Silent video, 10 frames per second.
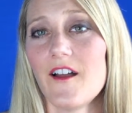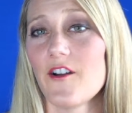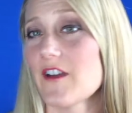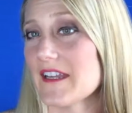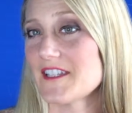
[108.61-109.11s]

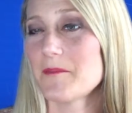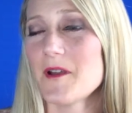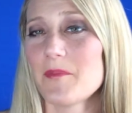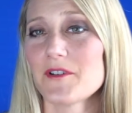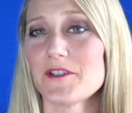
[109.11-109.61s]
Okay, tip
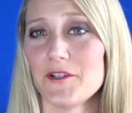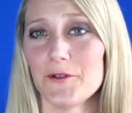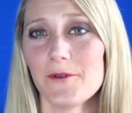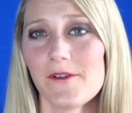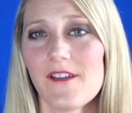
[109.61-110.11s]
number
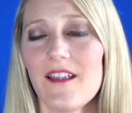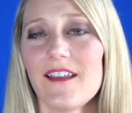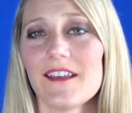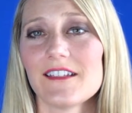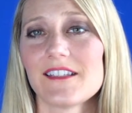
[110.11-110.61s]
2
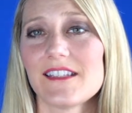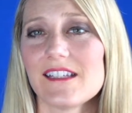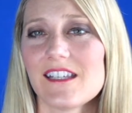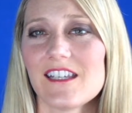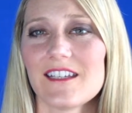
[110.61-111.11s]
is
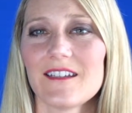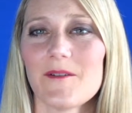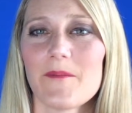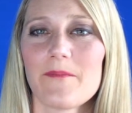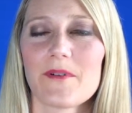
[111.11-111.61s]
seeking
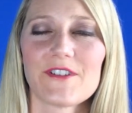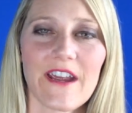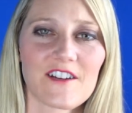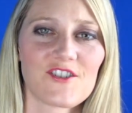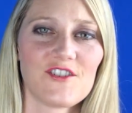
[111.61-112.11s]

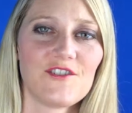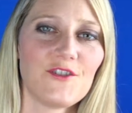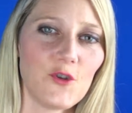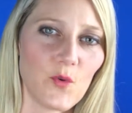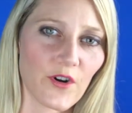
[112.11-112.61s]
protection
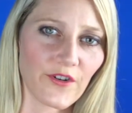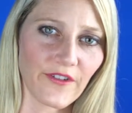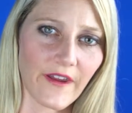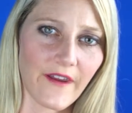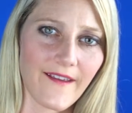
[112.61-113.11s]
too
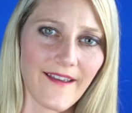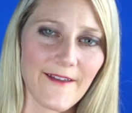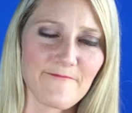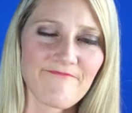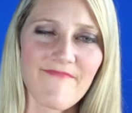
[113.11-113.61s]
early.
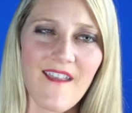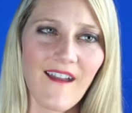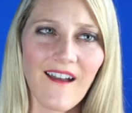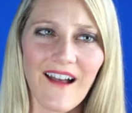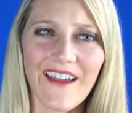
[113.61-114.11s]
And
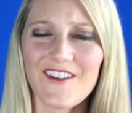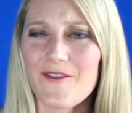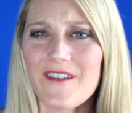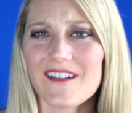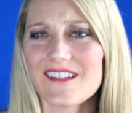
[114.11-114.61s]
I
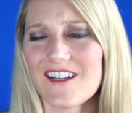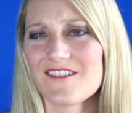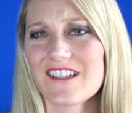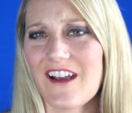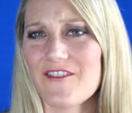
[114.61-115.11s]
know that
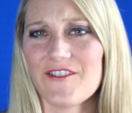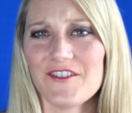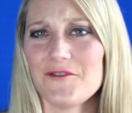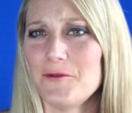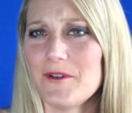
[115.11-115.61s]
sounds
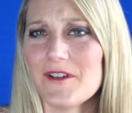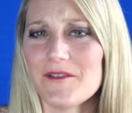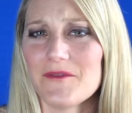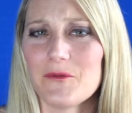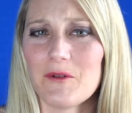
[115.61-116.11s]

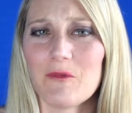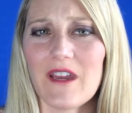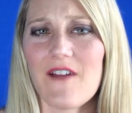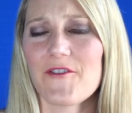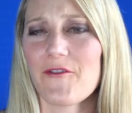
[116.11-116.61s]
counterintuitive. When we
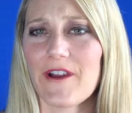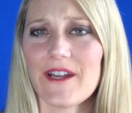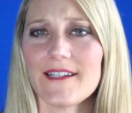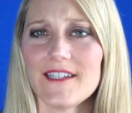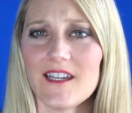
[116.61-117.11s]
have a great
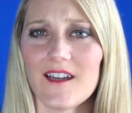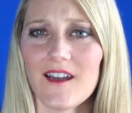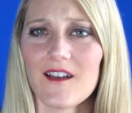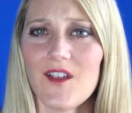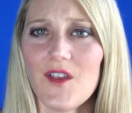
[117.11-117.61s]

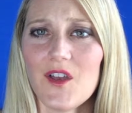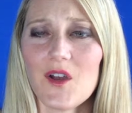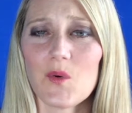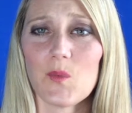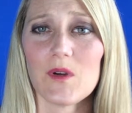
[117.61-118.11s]
idea,
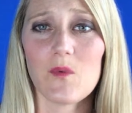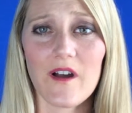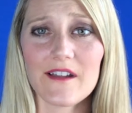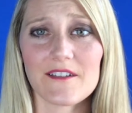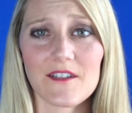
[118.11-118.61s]
we
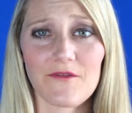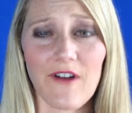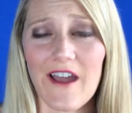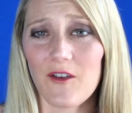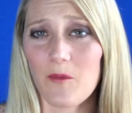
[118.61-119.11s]
want to
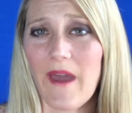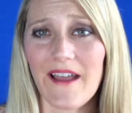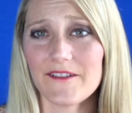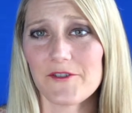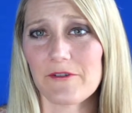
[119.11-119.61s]
file
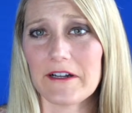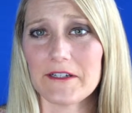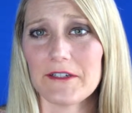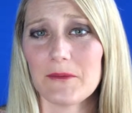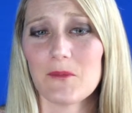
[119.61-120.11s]
patents
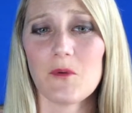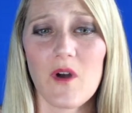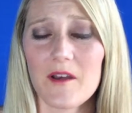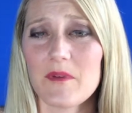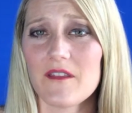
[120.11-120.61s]
around it. We
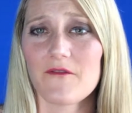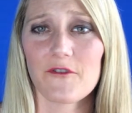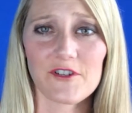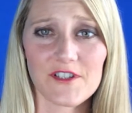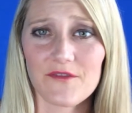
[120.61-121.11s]
want to be the
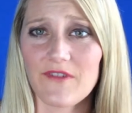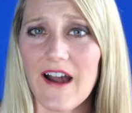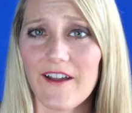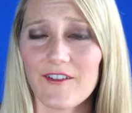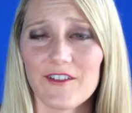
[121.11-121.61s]
first to
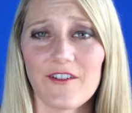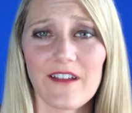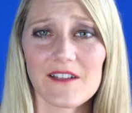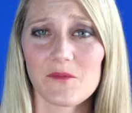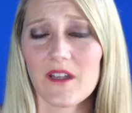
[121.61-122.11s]
file.
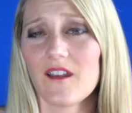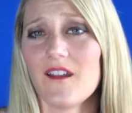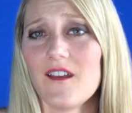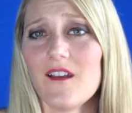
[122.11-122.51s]
That's what